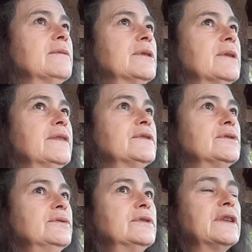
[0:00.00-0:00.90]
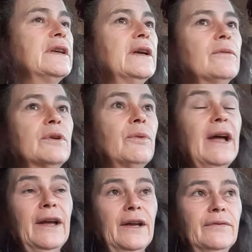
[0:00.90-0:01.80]
What do I have to do today? What do I
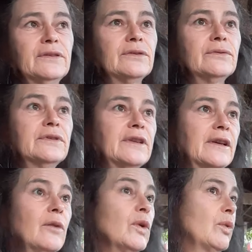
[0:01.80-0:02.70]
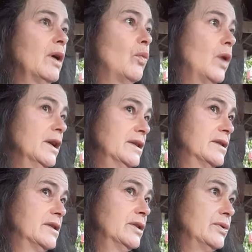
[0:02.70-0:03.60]
have to do today? What do I want
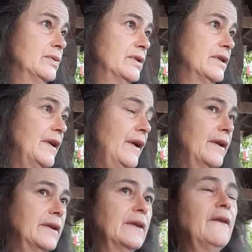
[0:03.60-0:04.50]
to do today?